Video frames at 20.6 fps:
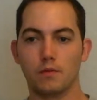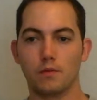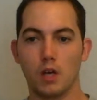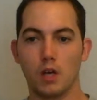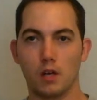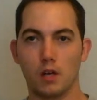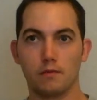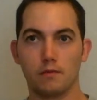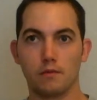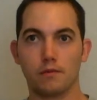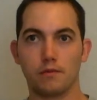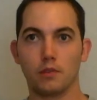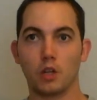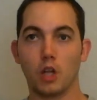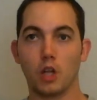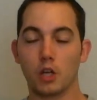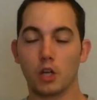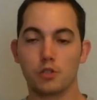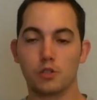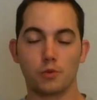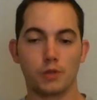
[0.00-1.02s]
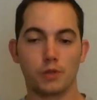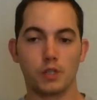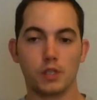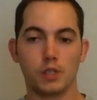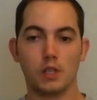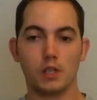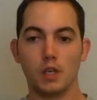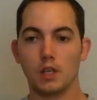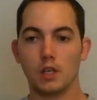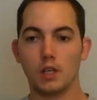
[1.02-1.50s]
of
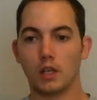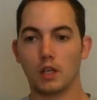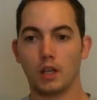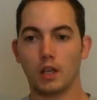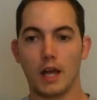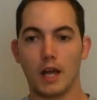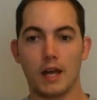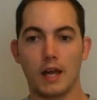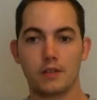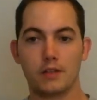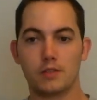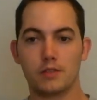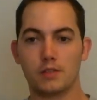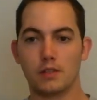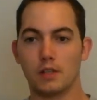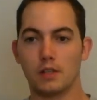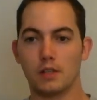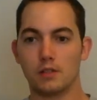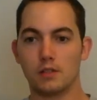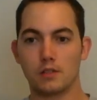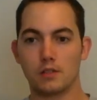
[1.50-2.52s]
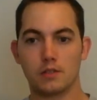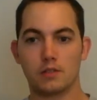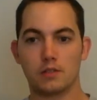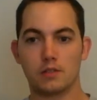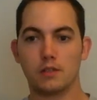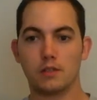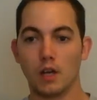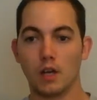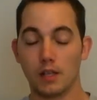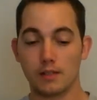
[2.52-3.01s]
luxury, class,
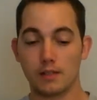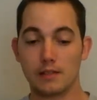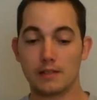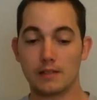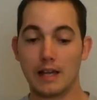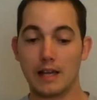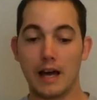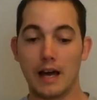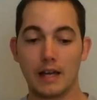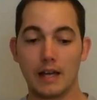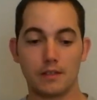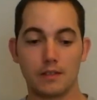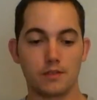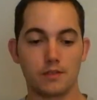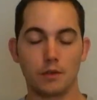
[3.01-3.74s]
and size.